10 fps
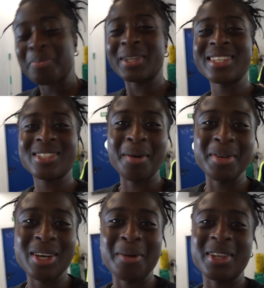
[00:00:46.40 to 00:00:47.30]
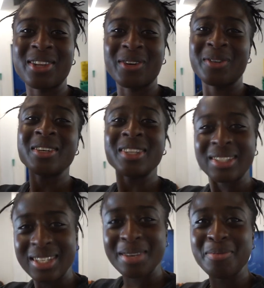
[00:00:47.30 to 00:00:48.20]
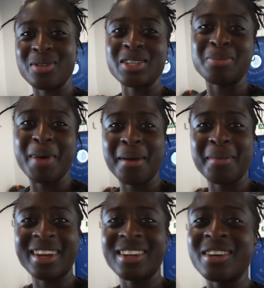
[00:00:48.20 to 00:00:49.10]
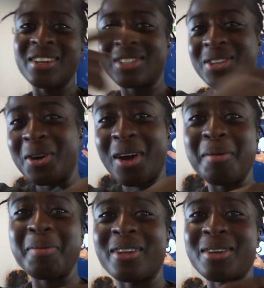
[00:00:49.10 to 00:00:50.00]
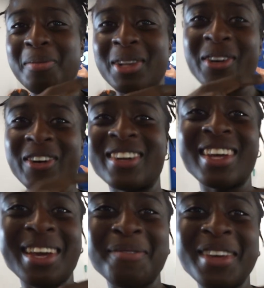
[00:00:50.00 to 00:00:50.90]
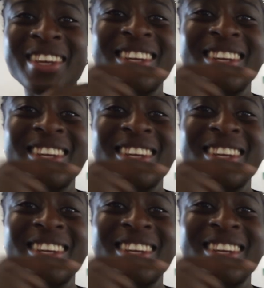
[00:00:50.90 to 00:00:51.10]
please comment down below. Team Eunice Beckmann. Don't comment down below her name.